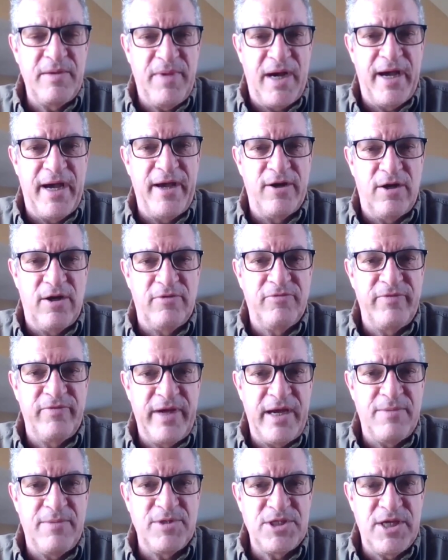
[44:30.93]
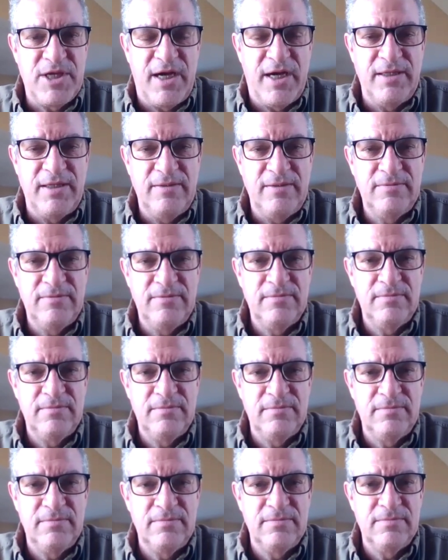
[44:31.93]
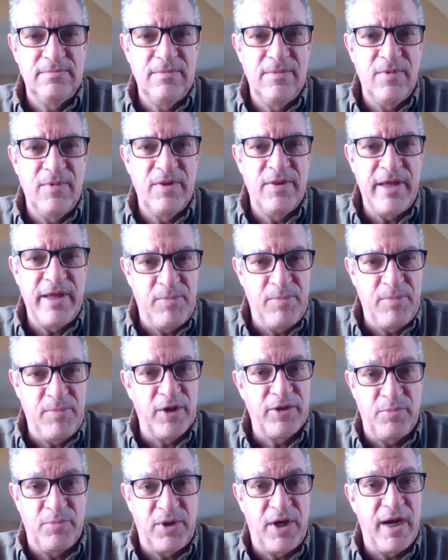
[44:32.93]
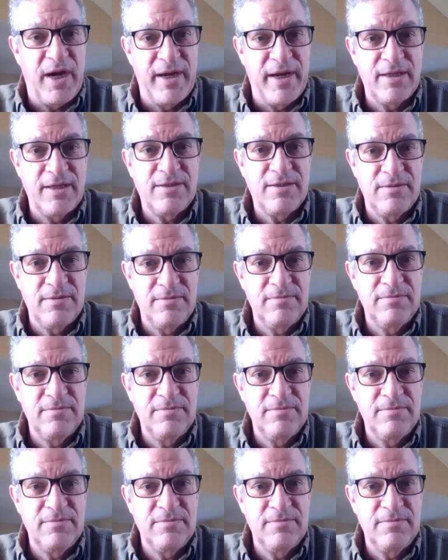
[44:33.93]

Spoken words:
If you buy it off of Amazon, they bought the product.